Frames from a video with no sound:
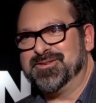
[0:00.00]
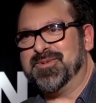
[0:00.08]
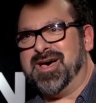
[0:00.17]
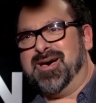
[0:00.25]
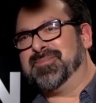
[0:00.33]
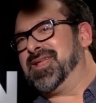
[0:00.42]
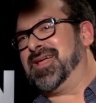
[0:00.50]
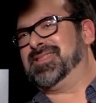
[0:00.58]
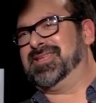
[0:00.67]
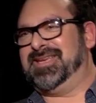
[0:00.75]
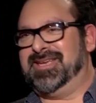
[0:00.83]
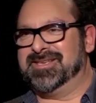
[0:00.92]
to Muhammad
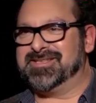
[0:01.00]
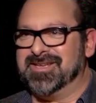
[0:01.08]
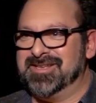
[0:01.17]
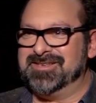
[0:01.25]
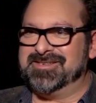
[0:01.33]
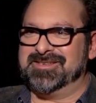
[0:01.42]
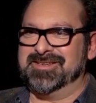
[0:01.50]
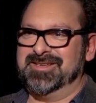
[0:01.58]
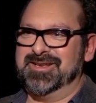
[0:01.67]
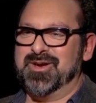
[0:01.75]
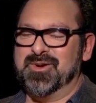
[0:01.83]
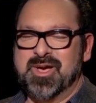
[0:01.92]
Ali to
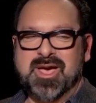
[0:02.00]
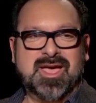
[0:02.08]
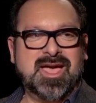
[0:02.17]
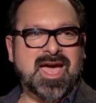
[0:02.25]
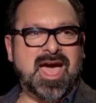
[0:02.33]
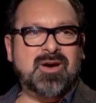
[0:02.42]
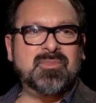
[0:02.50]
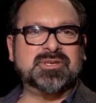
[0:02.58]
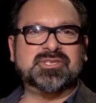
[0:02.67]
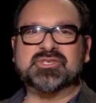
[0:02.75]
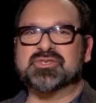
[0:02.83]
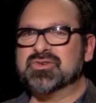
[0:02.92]
how
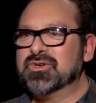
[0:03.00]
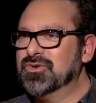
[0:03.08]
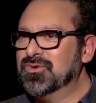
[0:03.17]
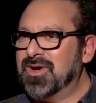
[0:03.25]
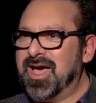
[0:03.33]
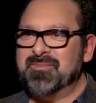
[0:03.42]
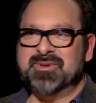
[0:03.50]
much is true, how